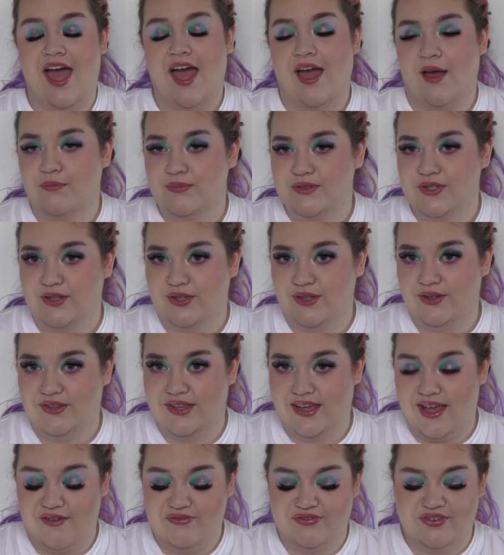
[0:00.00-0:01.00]

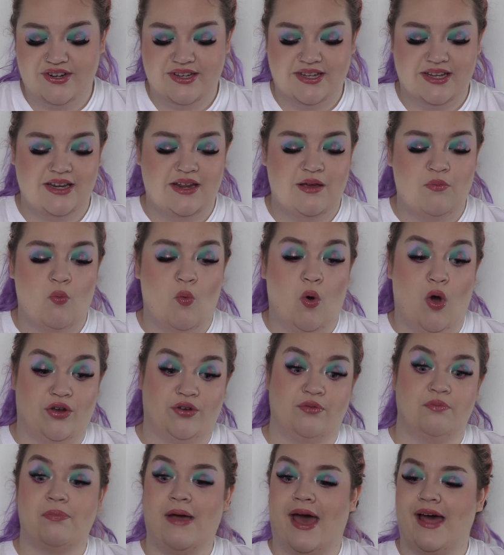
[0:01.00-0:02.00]
absolutely everything in
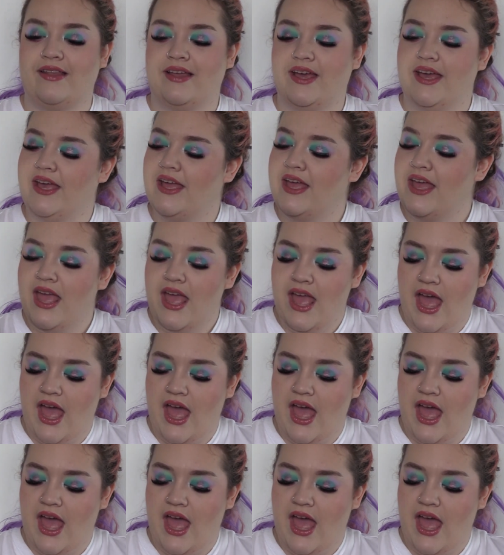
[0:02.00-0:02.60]
one palette.